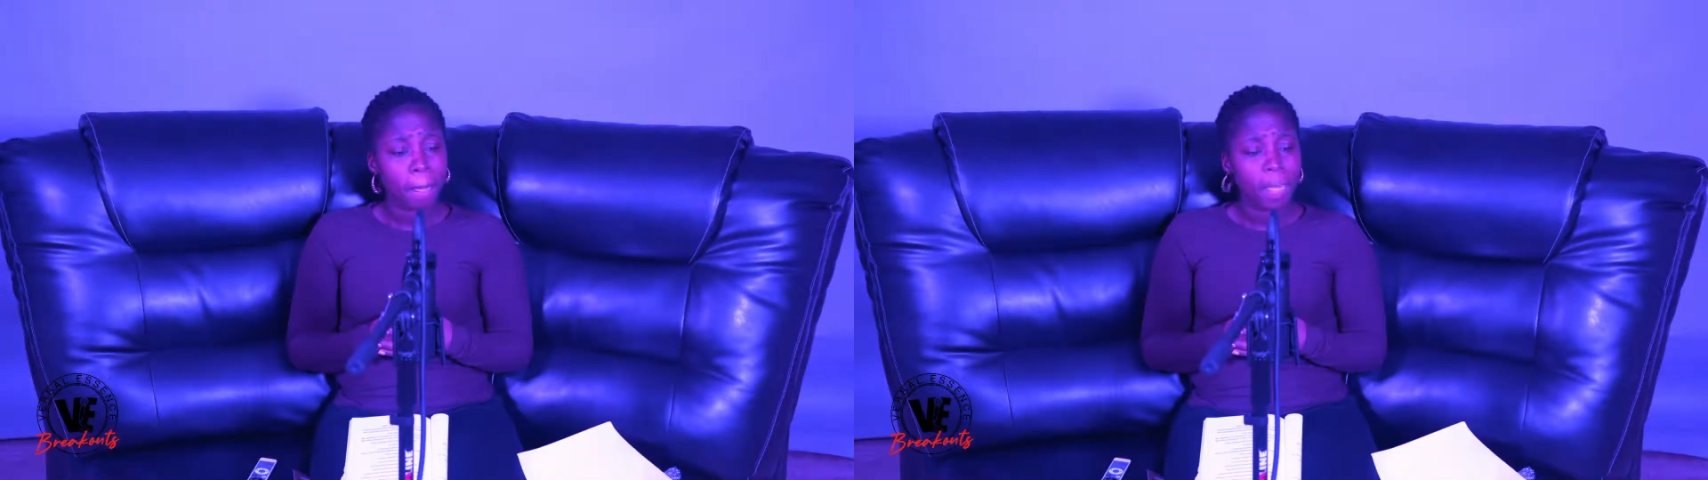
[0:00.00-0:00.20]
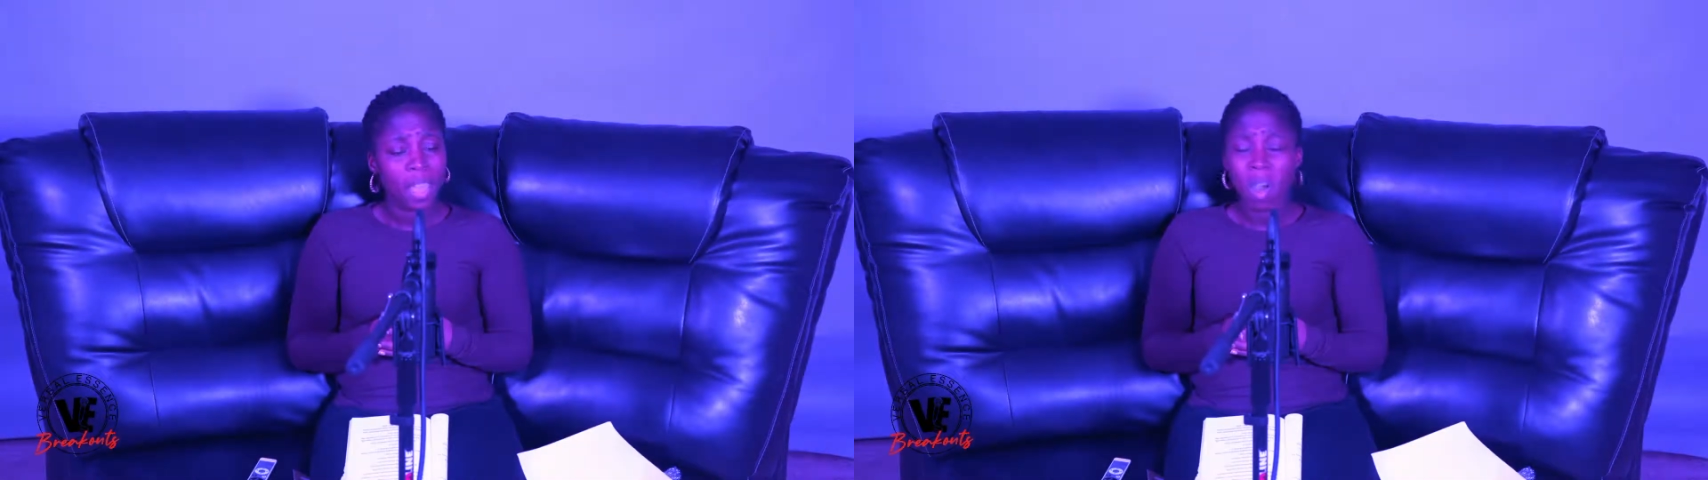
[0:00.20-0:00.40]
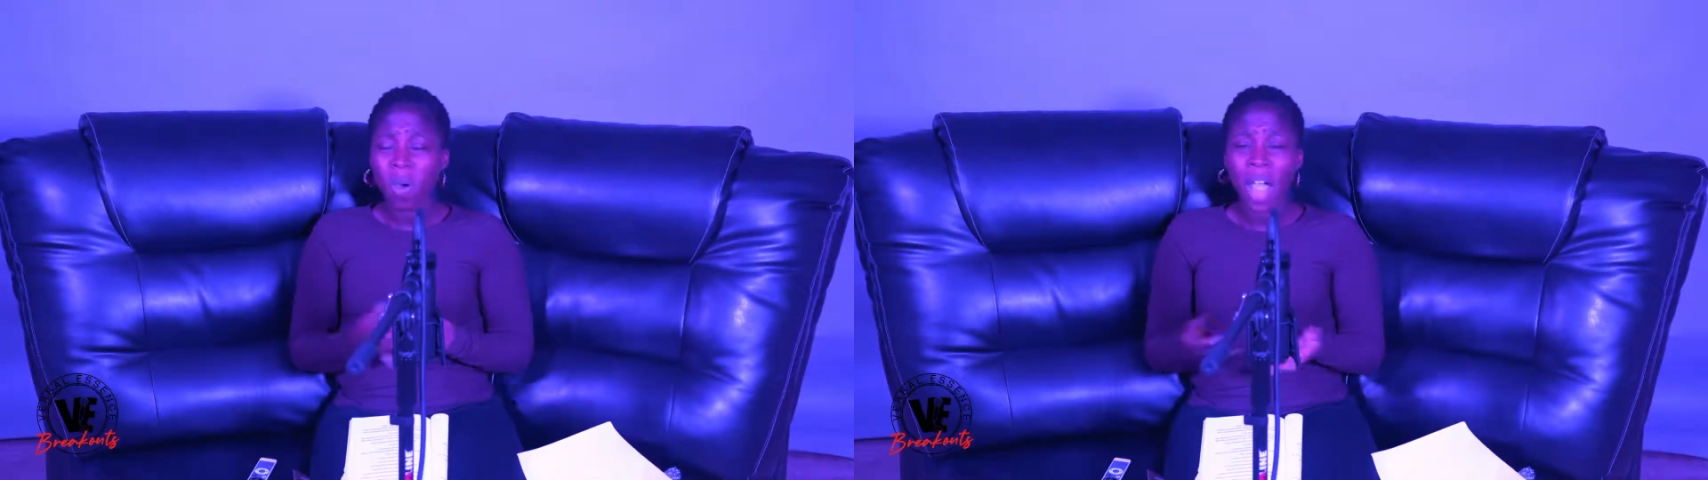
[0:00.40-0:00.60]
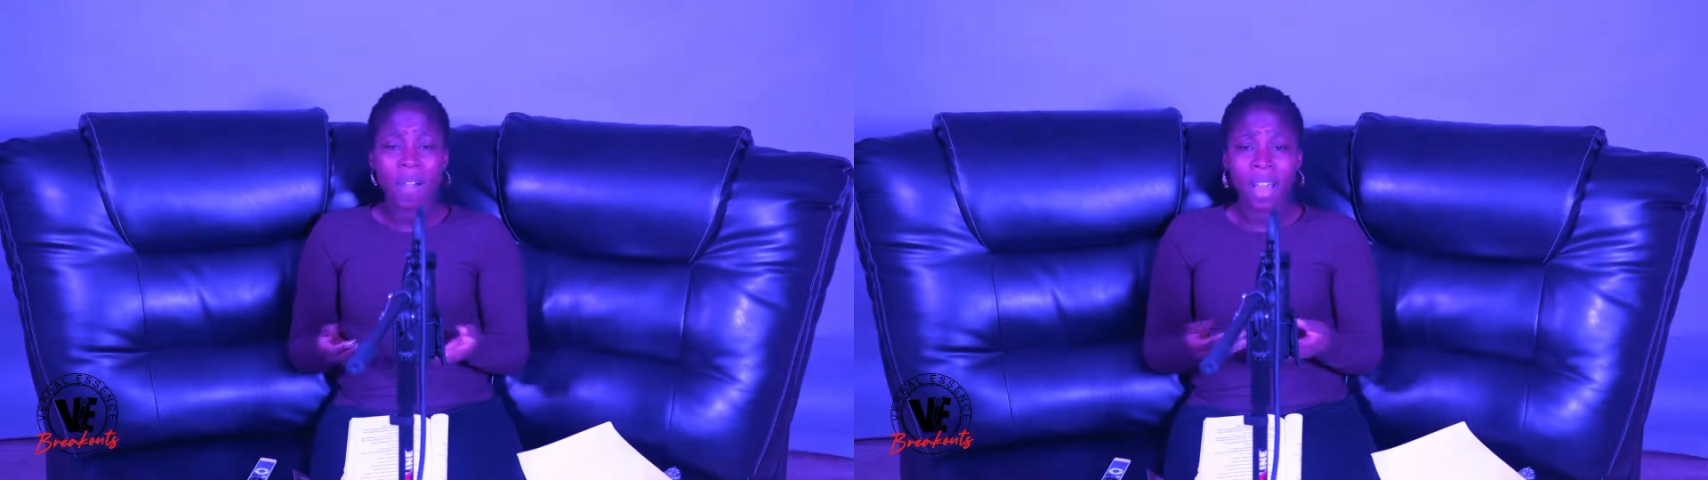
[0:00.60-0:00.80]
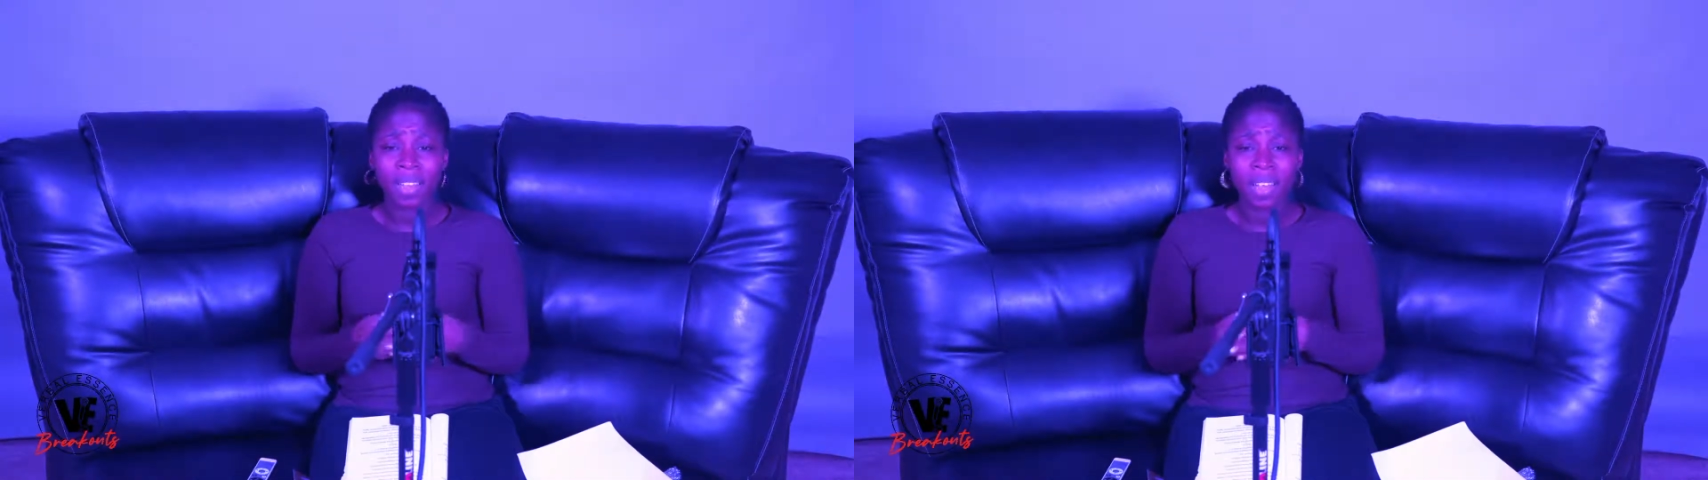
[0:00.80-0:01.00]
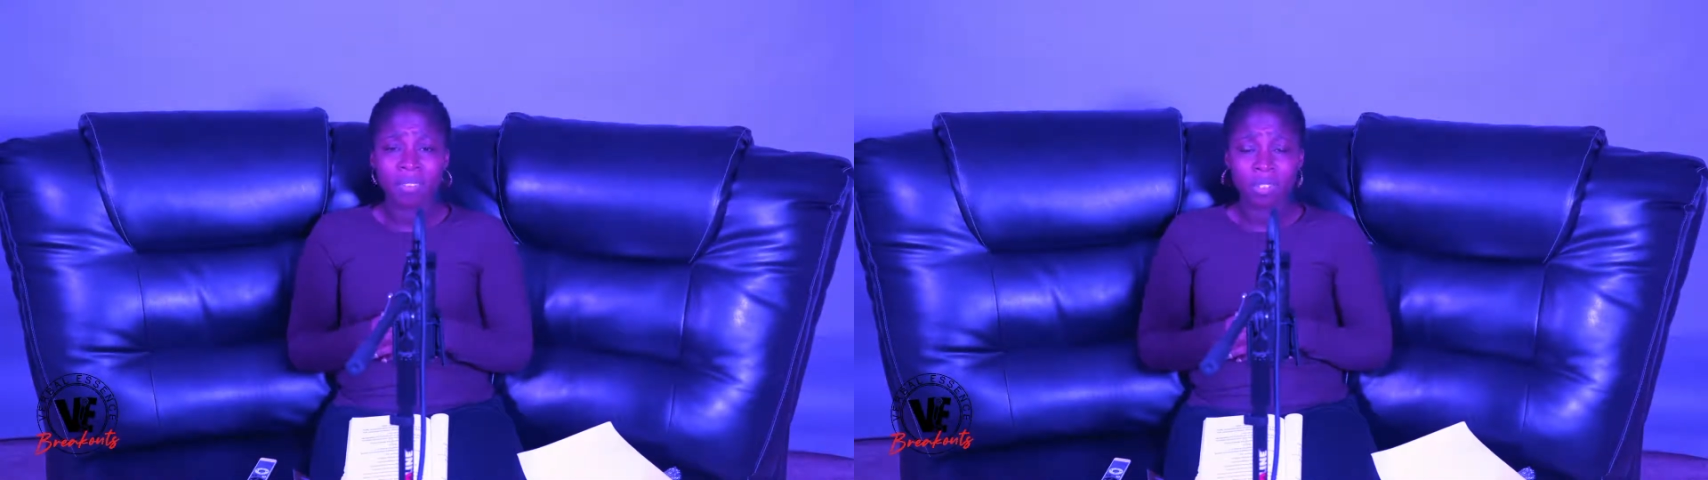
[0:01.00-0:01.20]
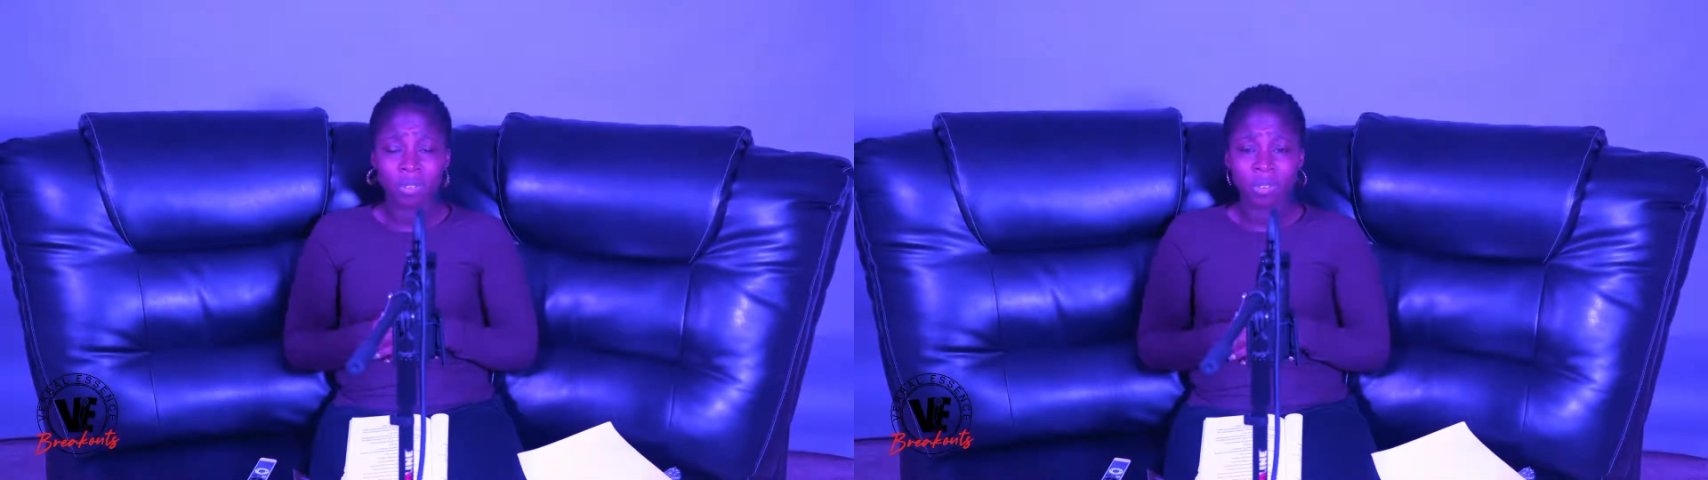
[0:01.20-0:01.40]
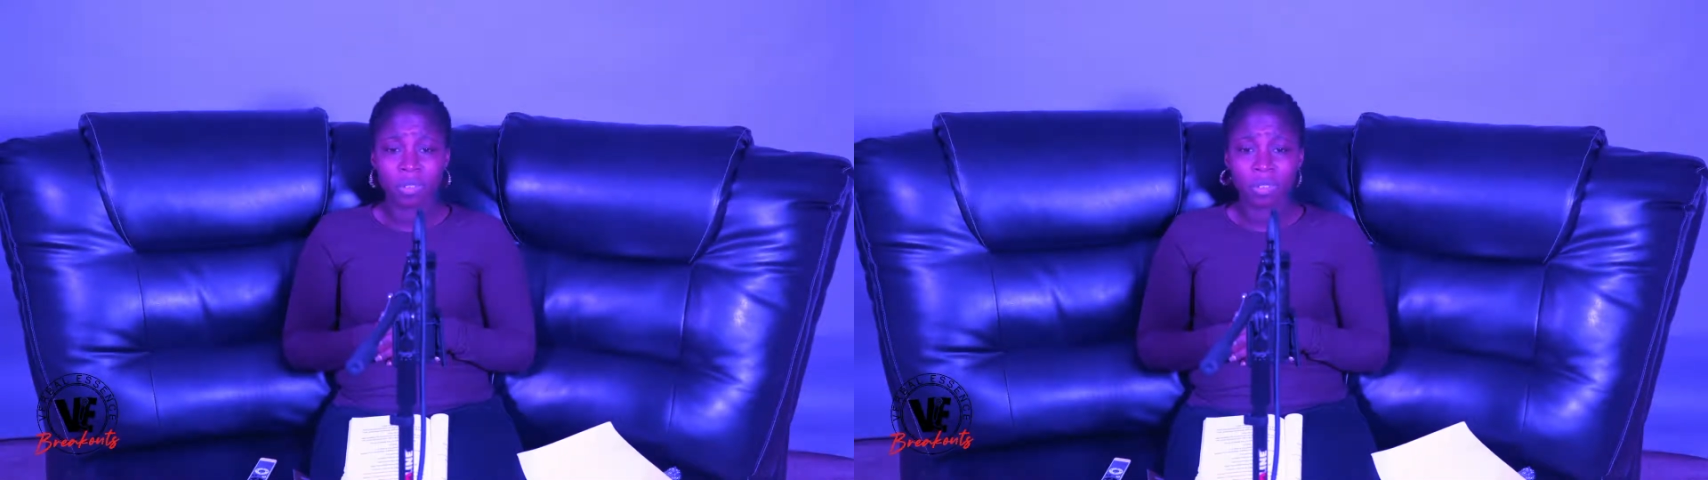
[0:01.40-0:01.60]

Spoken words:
how I loved you.